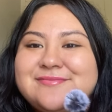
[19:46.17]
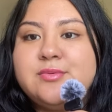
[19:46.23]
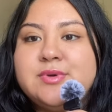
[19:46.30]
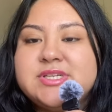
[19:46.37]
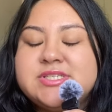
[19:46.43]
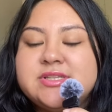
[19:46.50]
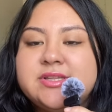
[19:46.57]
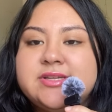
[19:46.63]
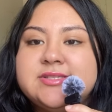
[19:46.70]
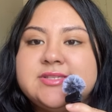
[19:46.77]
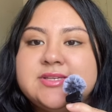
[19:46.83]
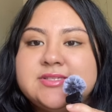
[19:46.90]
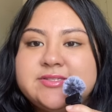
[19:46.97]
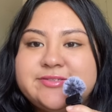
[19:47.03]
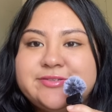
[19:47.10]
Which leads
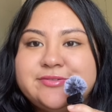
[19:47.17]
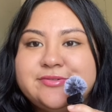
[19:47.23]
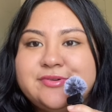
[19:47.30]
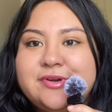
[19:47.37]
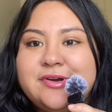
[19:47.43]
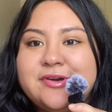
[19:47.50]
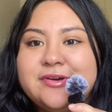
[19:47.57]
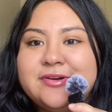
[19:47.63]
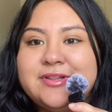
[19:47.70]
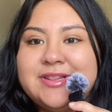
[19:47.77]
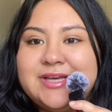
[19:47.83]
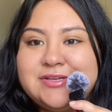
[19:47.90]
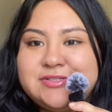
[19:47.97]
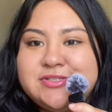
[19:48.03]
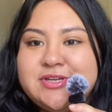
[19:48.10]
us to our
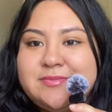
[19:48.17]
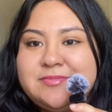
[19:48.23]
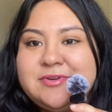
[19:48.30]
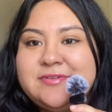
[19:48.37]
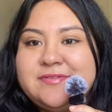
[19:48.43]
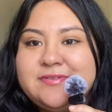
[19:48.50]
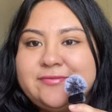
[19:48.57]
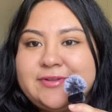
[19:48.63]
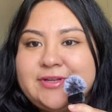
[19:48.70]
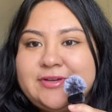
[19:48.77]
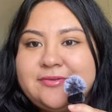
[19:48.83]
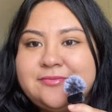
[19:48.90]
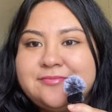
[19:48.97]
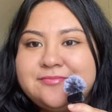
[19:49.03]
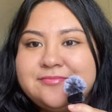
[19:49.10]
last chapter of the
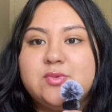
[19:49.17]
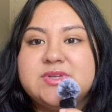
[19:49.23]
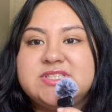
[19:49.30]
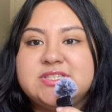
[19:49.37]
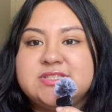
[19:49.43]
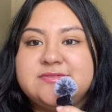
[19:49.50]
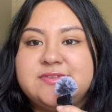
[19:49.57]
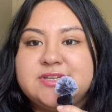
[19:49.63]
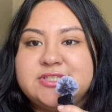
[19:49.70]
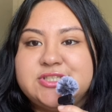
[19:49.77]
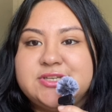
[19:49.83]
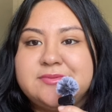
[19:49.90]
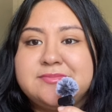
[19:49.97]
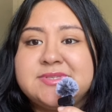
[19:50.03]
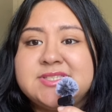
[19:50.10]
video. which is
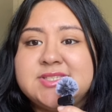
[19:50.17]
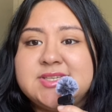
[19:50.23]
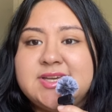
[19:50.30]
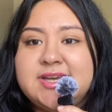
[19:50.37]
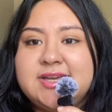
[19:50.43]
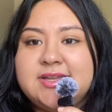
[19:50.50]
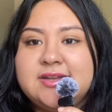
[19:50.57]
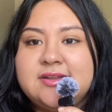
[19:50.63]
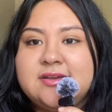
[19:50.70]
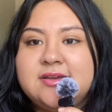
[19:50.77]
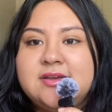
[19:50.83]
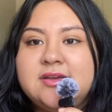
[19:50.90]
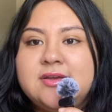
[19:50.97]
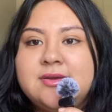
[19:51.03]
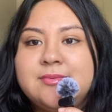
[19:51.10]
friendships. And
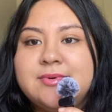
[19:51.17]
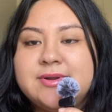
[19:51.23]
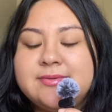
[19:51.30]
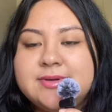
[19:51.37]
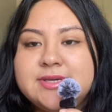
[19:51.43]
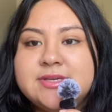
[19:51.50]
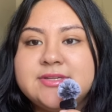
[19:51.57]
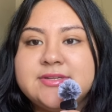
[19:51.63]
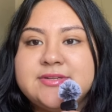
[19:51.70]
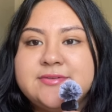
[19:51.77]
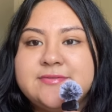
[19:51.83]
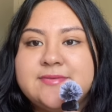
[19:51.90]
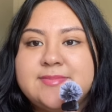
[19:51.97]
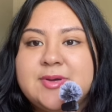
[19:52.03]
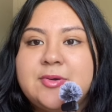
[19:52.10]
what I want you to
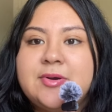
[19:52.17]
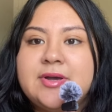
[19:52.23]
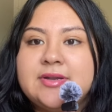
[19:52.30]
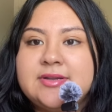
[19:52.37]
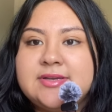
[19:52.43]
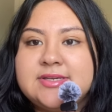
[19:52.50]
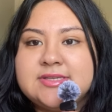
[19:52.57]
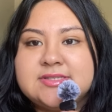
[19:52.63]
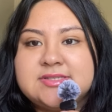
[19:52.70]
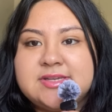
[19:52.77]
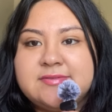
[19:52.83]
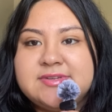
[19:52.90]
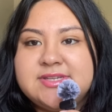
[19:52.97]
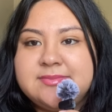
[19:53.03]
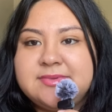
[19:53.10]
do from now on is
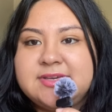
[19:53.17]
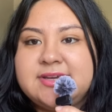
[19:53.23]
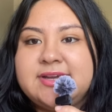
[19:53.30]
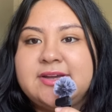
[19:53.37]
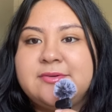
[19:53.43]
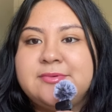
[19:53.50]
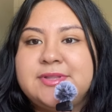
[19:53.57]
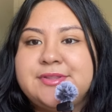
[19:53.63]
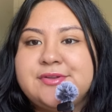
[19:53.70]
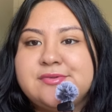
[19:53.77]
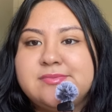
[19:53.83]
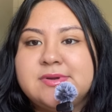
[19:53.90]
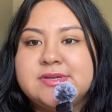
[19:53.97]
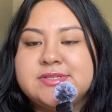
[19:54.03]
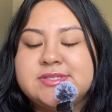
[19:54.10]
every time you hang out with a
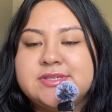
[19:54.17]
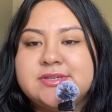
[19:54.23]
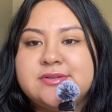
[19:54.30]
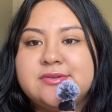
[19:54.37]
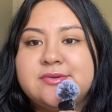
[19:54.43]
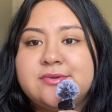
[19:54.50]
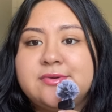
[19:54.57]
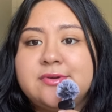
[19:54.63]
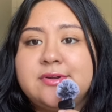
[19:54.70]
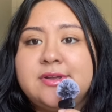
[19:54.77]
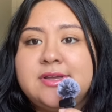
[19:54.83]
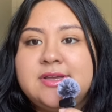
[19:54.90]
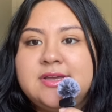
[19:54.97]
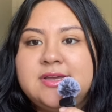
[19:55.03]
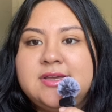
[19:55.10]
new person or
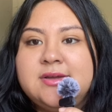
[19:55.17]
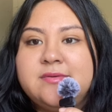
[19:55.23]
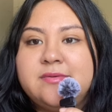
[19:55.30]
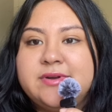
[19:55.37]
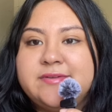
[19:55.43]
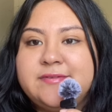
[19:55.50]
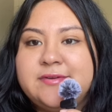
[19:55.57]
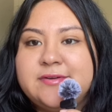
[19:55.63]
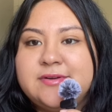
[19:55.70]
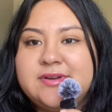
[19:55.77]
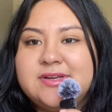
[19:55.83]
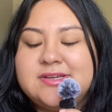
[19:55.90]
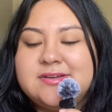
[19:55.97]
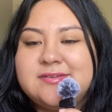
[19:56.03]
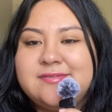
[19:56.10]
one of
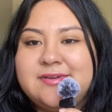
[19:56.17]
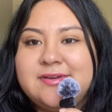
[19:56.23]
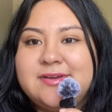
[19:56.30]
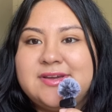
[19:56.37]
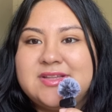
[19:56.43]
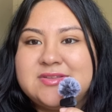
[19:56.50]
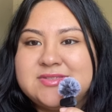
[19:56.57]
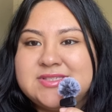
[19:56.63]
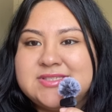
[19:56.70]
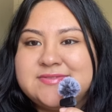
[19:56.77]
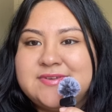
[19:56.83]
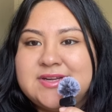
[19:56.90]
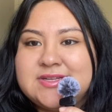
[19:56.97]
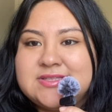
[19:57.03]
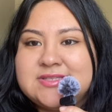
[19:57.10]
your very closest
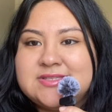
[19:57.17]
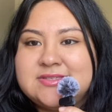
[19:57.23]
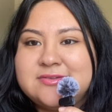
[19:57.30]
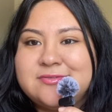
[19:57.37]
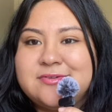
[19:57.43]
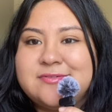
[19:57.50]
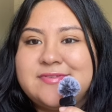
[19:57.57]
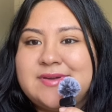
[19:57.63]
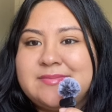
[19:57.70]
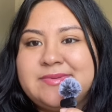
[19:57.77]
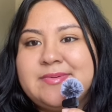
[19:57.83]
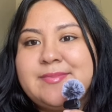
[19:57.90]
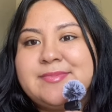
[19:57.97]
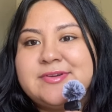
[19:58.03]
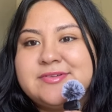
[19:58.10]
friends or
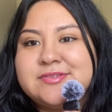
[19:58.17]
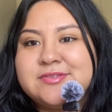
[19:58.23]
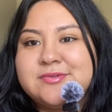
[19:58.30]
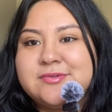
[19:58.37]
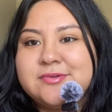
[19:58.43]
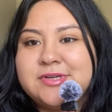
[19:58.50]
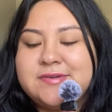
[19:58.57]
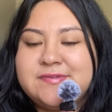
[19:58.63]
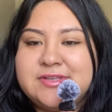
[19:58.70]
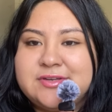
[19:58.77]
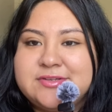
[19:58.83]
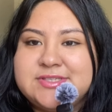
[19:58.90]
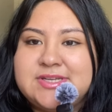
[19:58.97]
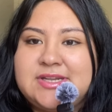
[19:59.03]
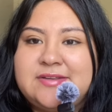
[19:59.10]
family members or even
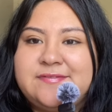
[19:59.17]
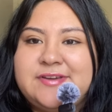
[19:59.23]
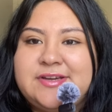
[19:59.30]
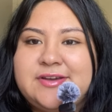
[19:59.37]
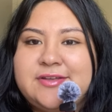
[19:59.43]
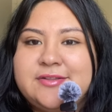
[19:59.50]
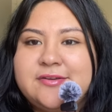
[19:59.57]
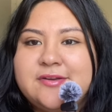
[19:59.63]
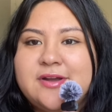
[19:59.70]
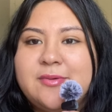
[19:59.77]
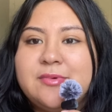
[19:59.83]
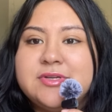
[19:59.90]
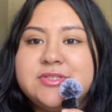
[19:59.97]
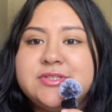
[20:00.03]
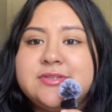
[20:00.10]
your significant other, I
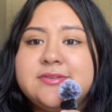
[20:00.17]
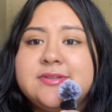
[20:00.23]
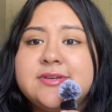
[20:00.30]
want you